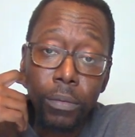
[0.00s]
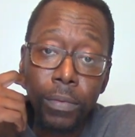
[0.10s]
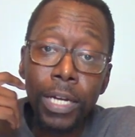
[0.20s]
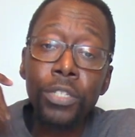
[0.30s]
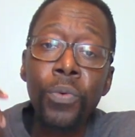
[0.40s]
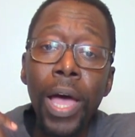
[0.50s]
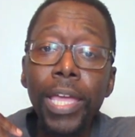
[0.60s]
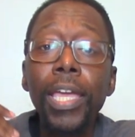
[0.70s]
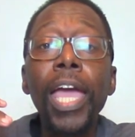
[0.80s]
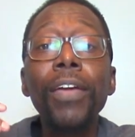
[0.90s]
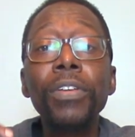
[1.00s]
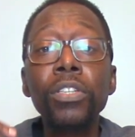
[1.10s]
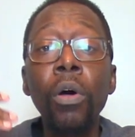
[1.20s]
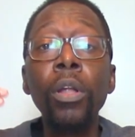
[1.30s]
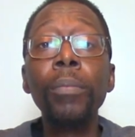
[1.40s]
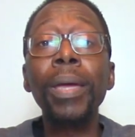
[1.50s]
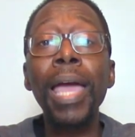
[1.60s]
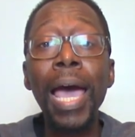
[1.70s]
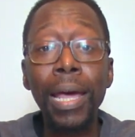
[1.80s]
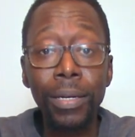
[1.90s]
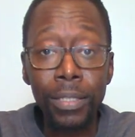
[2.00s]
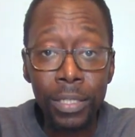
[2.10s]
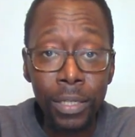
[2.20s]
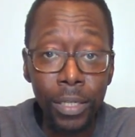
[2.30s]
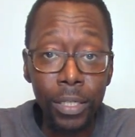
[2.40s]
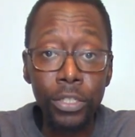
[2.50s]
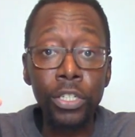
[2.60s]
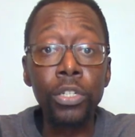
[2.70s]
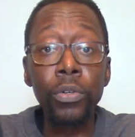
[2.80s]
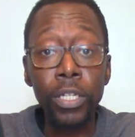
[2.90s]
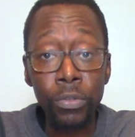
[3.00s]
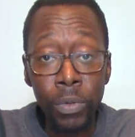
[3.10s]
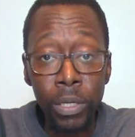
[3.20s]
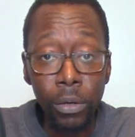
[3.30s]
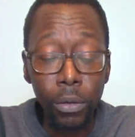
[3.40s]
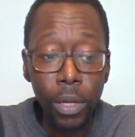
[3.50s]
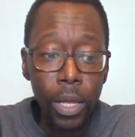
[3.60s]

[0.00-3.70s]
That is why he gave his only begotten Son to do his will.